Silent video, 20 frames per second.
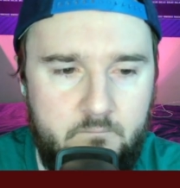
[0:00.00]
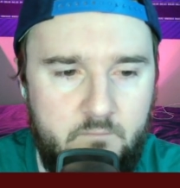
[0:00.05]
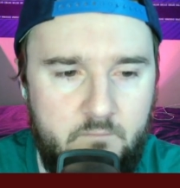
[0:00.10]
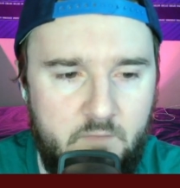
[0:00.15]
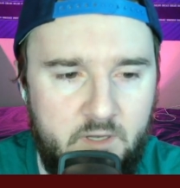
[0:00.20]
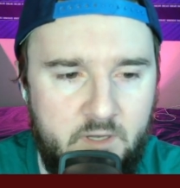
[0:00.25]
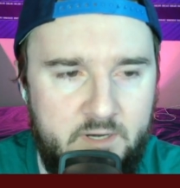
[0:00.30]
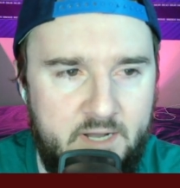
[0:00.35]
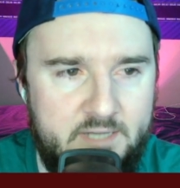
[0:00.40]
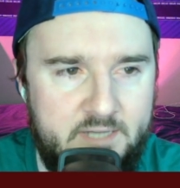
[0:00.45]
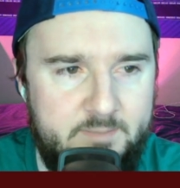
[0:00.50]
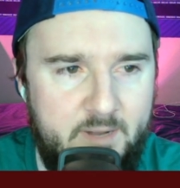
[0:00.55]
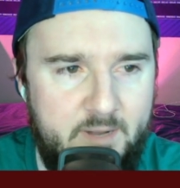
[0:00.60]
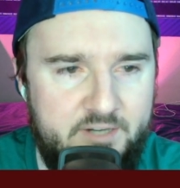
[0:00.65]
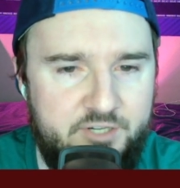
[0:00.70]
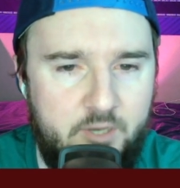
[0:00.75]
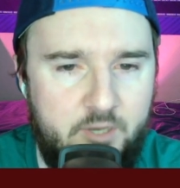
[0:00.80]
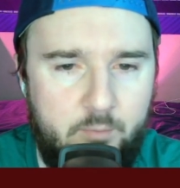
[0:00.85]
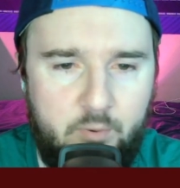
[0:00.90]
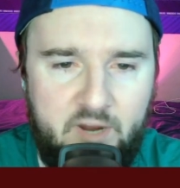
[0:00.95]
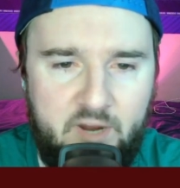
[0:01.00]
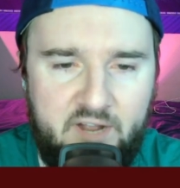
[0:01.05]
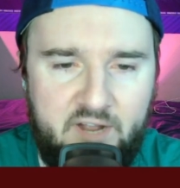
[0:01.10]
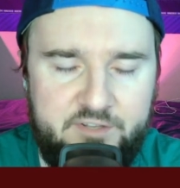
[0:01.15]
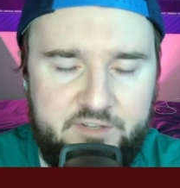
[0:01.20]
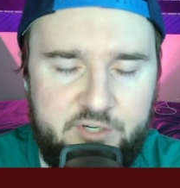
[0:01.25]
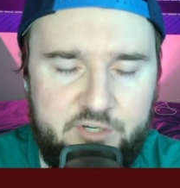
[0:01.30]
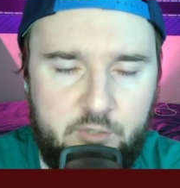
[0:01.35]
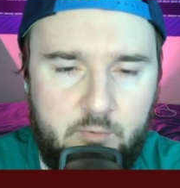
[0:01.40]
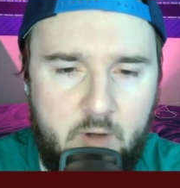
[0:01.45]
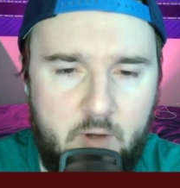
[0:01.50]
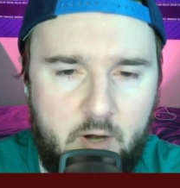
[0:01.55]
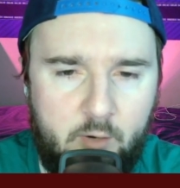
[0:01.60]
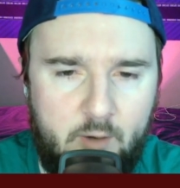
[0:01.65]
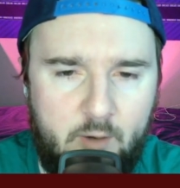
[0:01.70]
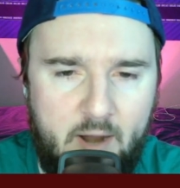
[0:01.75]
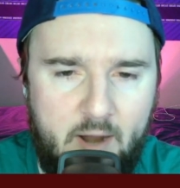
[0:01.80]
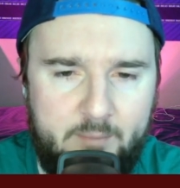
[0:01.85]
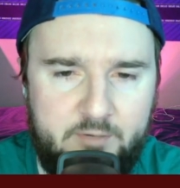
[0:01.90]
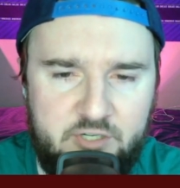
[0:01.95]
Next matchup, we got the Toronto
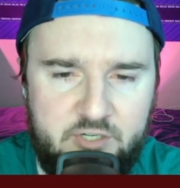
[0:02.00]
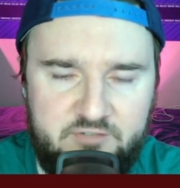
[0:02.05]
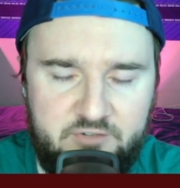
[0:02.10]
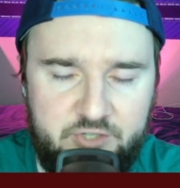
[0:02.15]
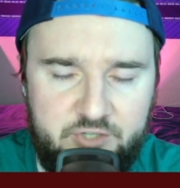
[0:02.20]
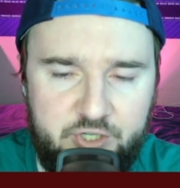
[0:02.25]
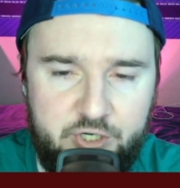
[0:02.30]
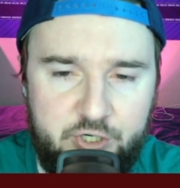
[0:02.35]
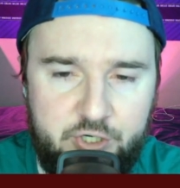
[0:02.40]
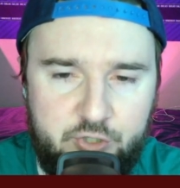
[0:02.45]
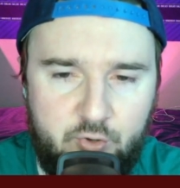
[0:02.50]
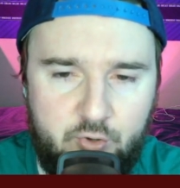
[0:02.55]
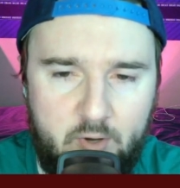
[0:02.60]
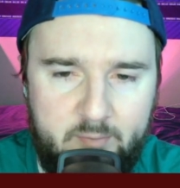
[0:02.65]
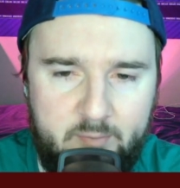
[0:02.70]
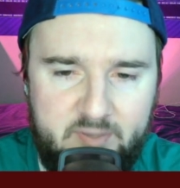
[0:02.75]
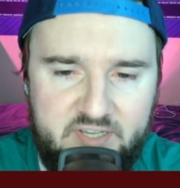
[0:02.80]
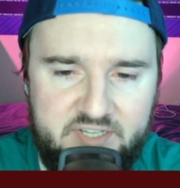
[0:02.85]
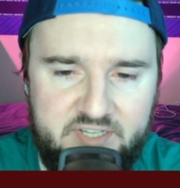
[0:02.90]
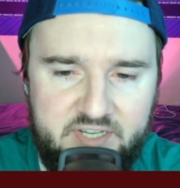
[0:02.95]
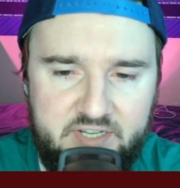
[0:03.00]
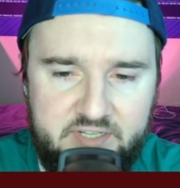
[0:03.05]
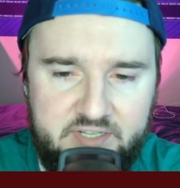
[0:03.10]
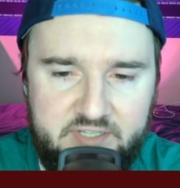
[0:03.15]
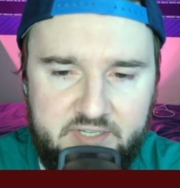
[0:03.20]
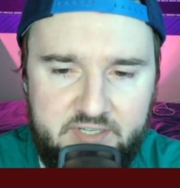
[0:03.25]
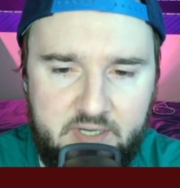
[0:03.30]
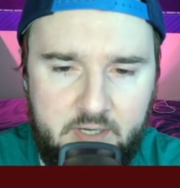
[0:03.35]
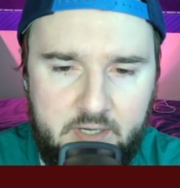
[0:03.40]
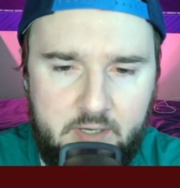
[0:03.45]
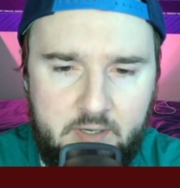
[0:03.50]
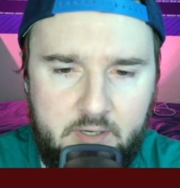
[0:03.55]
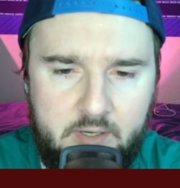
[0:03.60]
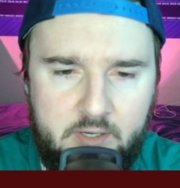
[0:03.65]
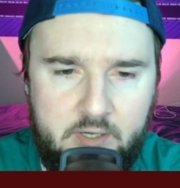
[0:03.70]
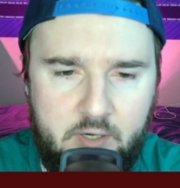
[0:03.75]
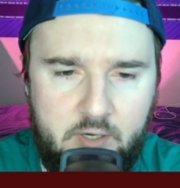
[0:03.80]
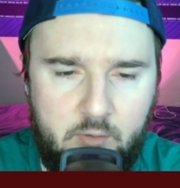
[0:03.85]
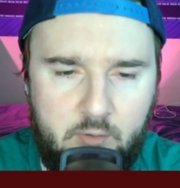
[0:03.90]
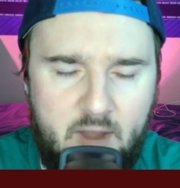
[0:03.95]
Raptors versus the Detroit Pistons.
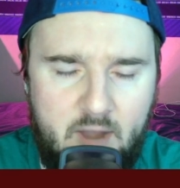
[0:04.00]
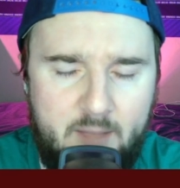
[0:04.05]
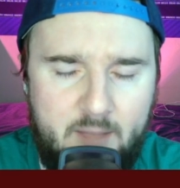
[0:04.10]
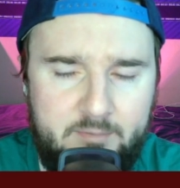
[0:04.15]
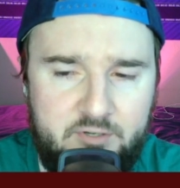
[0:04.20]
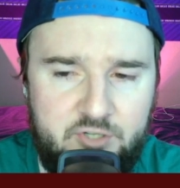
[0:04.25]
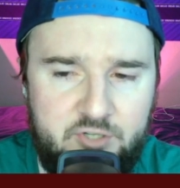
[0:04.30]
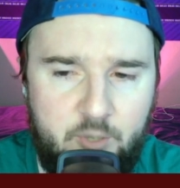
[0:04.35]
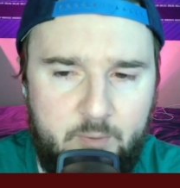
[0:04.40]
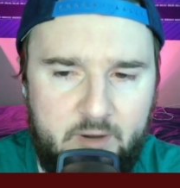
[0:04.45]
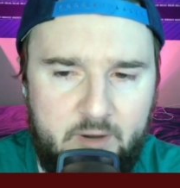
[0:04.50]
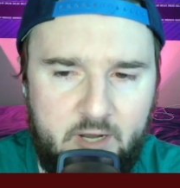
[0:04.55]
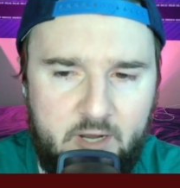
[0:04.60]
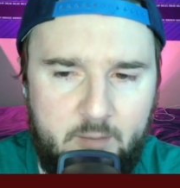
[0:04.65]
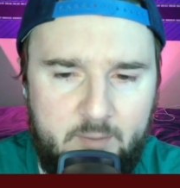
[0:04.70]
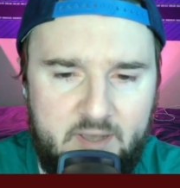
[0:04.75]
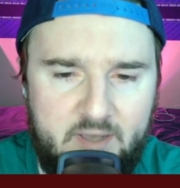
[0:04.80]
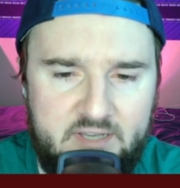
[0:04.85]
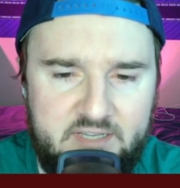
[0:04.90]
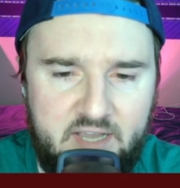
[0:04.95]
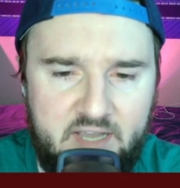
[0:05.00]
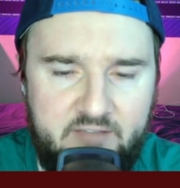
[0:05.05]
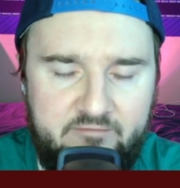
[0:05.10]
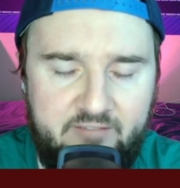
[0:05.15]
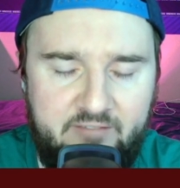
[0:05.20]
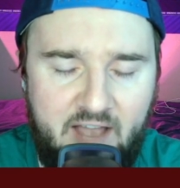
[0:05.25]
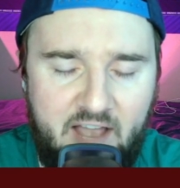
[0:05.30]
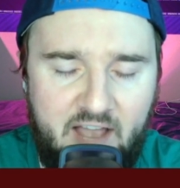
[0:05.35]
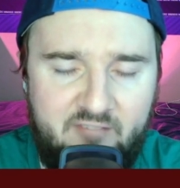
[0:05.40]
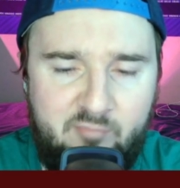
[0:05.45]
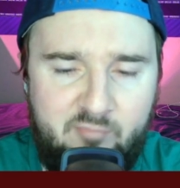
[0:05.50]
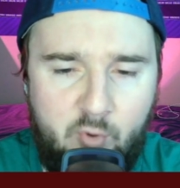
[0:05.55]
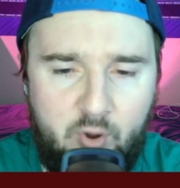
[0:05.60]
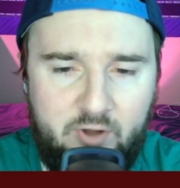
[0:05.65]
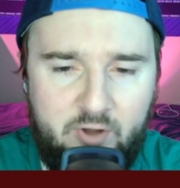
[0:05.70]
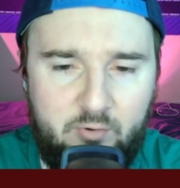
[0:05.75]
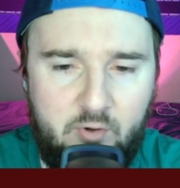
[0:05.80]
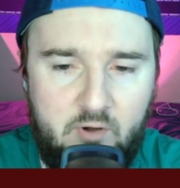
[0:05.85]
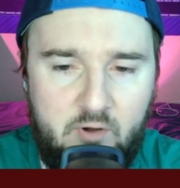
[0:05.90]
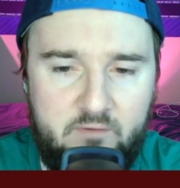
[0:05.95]
Raptors opening up as a
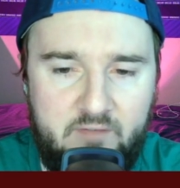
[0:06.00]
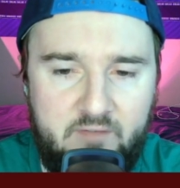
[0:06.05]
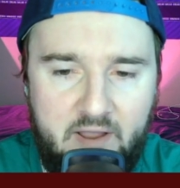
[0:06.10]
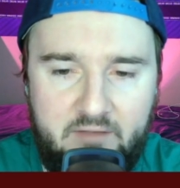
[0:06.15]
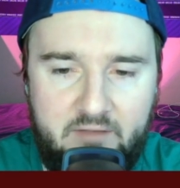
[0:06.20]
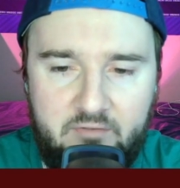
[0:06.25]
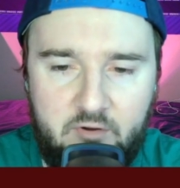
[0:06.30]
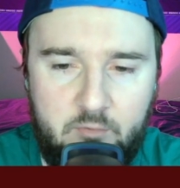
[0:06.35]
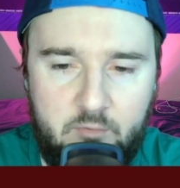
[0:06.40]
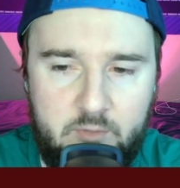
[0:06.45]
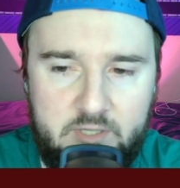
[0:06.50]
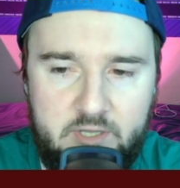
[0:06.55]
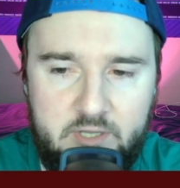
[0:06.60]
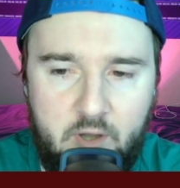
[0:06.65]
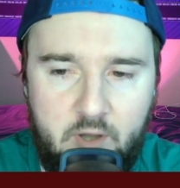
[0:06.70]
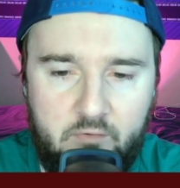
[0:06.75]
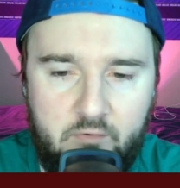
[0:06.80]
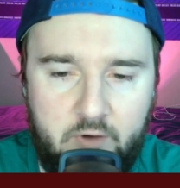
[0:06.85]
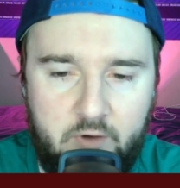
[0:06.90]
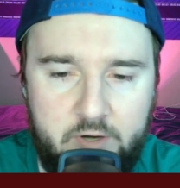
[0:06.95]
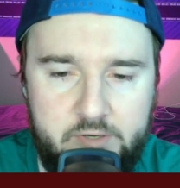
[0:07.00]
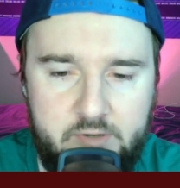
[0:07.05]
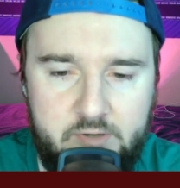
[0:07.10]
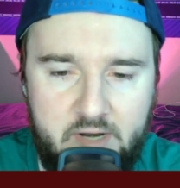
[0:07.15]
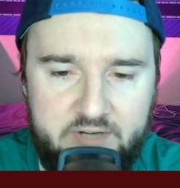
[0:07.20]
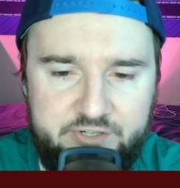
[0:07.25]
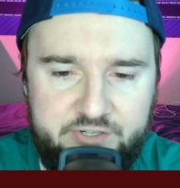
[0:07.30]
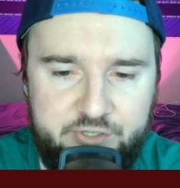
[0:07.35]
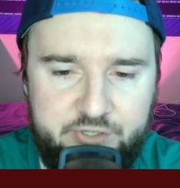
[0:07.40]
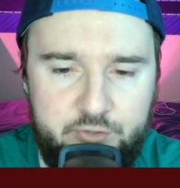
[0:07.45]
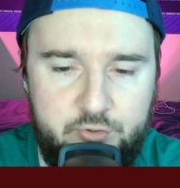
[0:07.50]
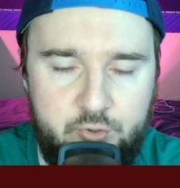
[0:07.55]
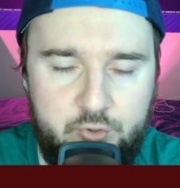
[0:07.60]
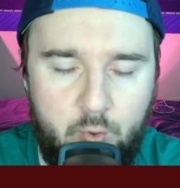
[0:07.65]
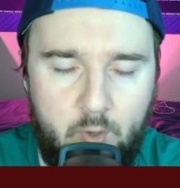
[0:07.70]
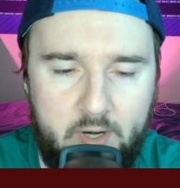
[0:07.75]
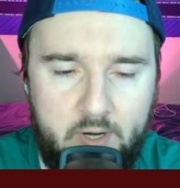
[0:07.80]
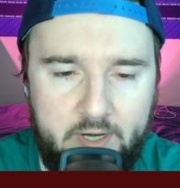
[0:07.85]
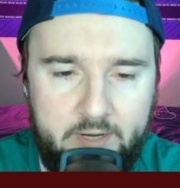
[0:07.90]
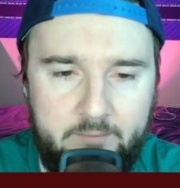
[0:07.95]
5-point road favorite with the over-under at
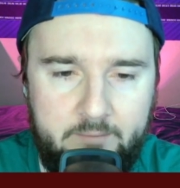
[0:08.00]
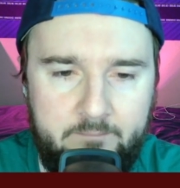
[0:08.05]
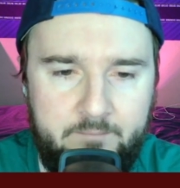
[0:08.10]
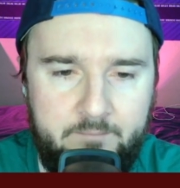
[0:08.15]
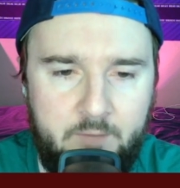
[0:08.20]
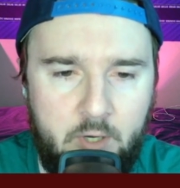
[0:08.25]
220.